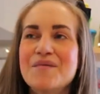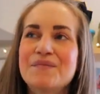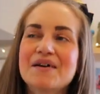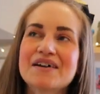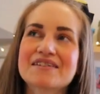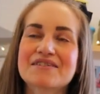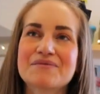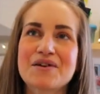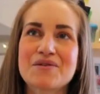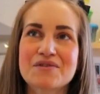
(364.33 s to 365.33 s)
But
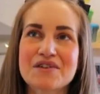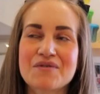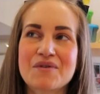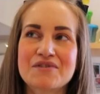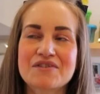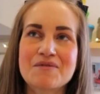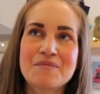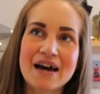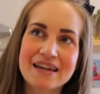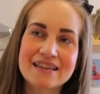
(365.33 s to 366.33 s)
we also want to
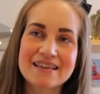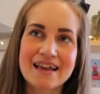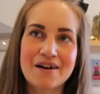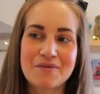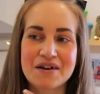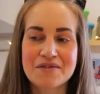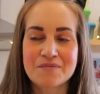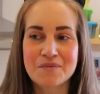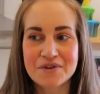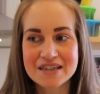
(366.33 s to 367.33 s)
balance that with
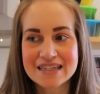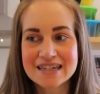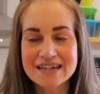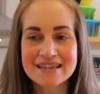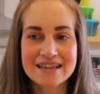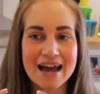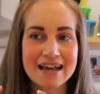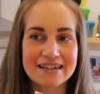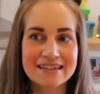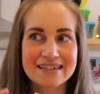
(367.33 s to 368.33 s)
moisteners
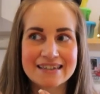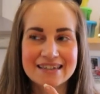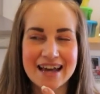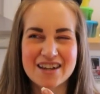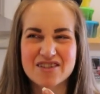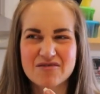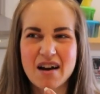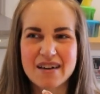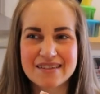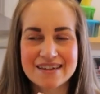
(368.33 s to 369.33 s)
and
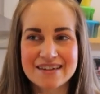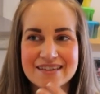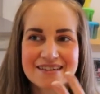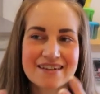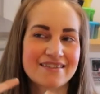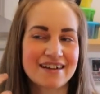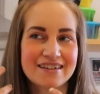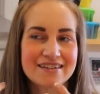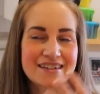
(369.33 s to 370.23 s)
tenderizers so that